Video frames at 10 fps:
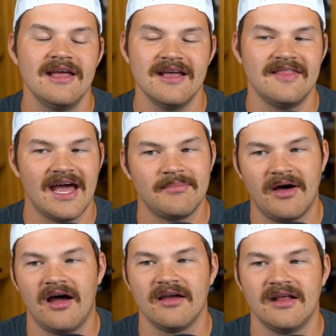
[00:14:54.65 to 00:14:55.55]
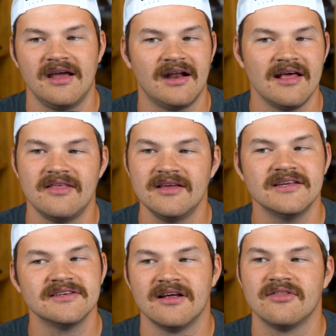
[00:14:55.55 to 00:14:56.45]
in that pocket, and I think
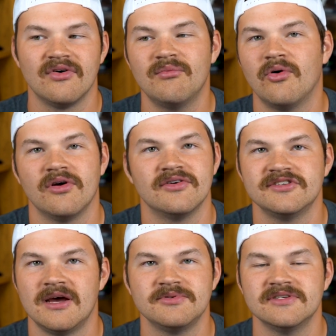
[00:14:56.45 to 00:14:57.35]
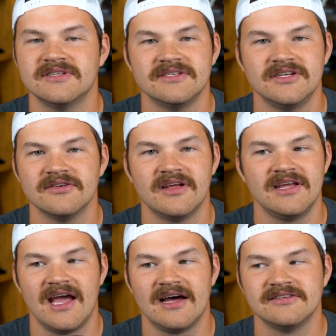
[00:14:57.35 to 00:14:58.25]
he's going to throw more interceptions this year than
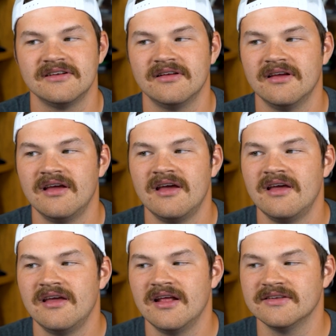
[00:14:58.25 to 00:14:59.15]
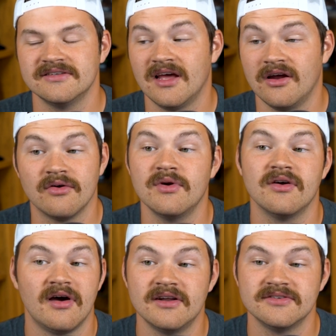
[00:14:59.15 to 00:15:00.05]
he has in his entire
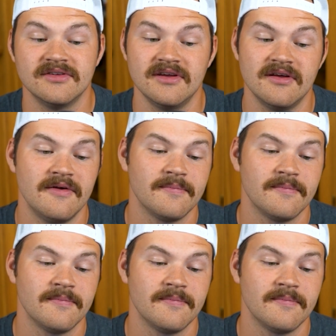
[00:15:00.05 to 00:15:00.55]
career, honestly.